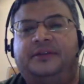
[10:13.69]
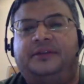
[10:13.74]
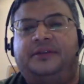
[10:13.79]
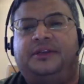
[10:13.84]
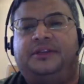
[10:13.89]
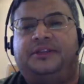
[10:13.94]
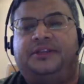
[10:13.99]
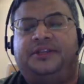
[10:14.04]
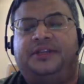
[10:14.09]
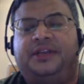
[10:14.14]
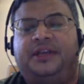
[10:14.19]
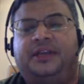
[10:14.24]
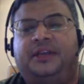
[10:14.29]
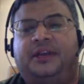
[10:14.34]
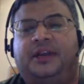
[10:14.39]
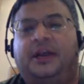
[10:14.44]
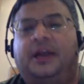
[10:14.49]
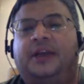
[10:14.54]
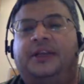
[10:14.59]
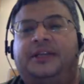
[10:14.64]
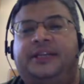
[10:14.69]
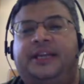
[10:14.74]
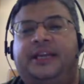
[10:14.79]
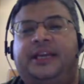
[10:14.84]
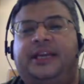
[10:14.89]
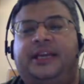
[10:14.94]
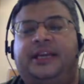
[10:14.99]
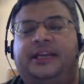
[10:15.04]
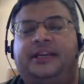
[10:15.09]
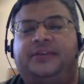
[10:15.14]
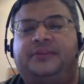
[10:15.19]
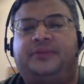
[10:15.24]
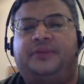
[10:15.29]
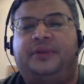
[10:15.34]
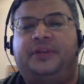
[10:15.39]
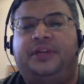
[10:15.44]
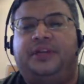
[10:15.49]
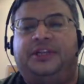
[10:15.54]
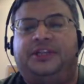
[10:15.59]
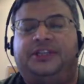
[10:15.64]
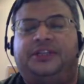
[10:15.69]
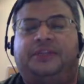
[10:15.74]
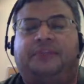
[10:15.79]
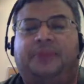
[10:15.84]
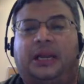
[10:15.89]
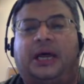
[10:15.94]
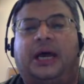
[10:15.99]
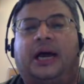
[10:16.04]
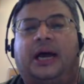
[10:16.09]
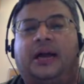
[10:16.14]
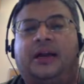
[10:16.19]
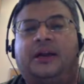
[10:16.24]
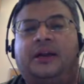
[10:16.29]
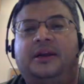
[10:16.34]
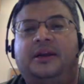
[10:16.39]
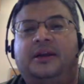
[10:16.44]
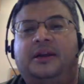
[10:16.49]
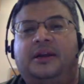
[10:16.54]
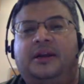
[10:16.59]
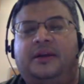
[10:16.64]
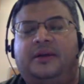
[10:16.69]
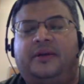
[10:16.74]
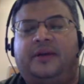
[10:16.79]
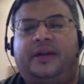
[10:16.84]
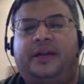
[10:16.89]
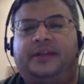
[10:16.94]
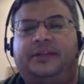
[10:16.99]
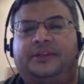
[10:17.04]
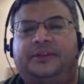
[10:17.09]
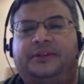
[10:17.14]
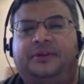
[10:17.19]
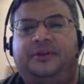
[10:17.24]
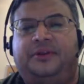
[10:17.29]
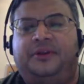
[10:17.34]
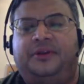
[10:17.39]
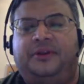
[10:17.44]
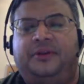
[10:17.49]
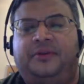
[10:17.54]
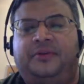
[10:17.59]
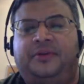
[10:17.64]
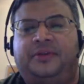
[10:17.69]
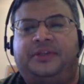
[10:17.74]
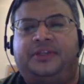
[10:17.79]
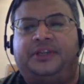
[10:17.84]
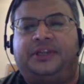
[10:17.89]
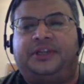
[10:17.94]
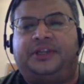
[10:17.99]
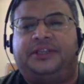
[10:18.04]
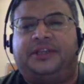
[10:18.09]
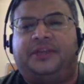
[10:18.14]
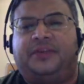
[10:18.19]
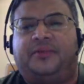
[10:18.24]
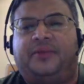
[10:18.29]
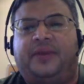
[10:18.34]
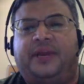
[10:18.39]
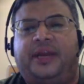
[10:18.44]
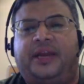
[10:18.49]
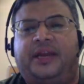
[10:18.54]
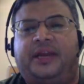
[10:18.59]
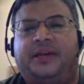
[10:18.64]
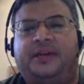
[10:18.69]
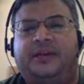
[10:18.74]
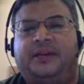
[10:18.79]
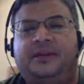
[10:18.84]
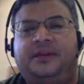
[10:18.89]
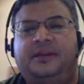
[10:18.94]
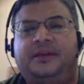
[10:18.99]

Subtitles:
because a D is really just a block, right? So it's going to say red,